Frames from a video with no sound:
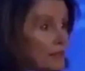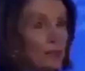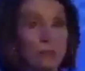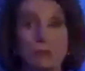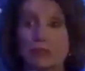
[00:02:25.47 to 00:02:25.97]

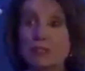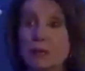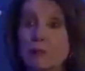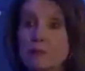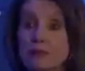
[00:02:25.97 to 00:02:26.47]
to do
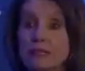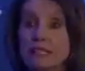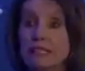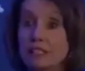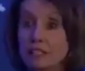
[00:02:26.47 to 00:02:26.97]
something
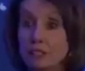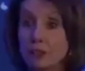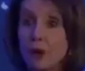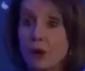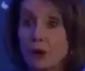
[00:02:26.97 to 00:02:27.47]

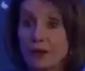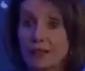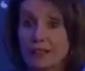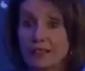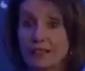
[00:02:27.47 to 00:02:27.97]

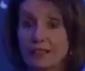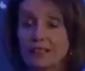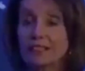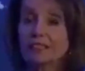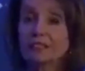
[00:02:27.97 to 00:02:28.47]
historic
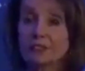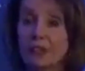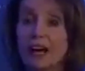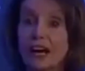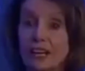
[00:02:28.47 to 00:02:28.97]
for
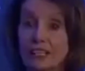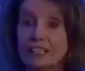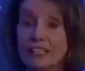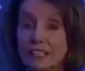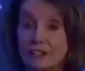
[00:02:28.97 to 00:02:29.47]
our
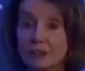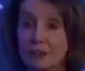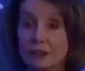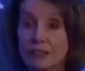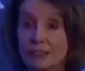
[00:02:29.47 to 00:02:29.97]

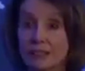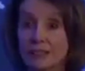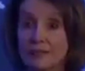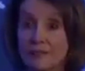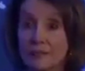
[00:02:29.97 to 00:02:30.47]
country.
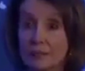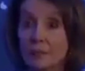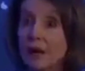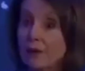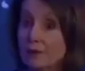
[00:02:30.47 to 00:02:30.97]

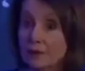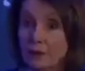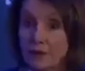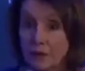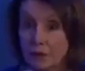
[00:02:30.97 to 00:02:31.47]
While there
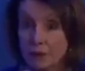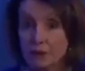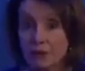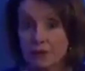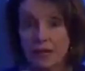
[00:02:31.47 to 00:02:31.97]
are
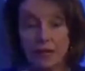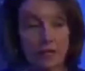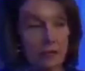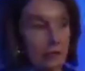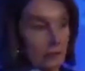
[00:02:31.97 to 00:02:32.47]
those in
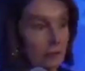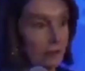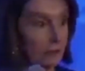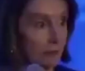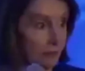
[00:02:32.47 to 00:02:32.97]
our
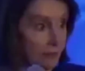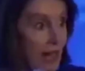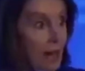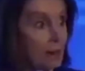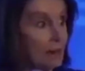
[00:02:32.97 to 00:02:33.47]

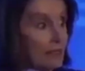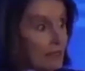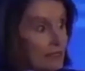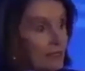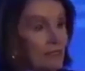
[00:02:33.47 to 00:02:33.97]

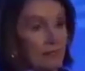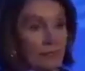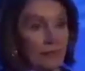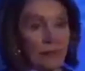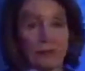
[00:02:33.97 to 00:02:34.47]
family
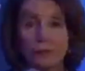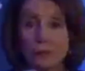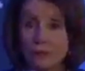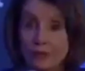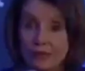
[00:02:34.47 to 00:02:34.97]
who
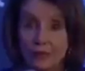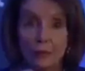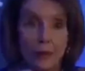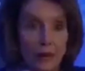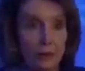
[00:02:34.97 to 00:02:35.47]
think,
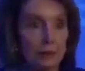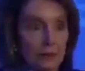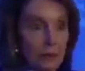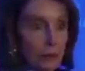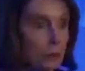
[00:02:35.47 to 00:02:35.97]
why would
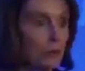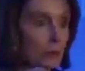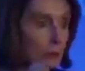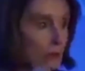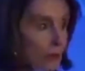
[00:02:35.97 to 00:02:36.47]
you
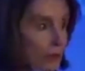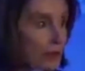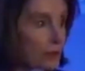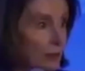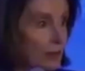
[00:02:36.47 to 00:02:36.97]
work with
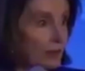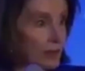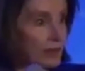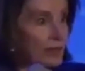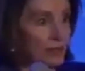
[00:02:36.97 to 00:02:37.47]
him if
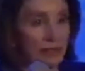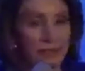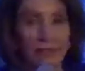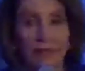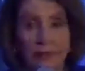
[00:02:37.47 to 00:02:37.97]
he
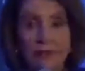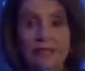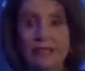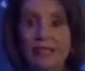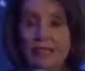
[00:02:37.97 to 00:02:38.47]
you know,
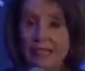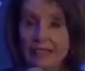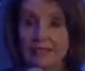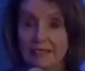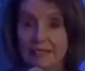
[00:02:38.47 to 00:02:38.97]

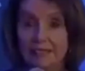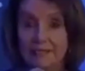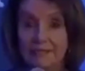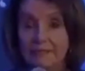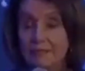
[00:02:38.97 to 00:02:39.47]
and
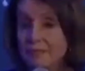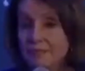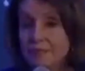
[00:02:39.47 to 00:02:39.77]
and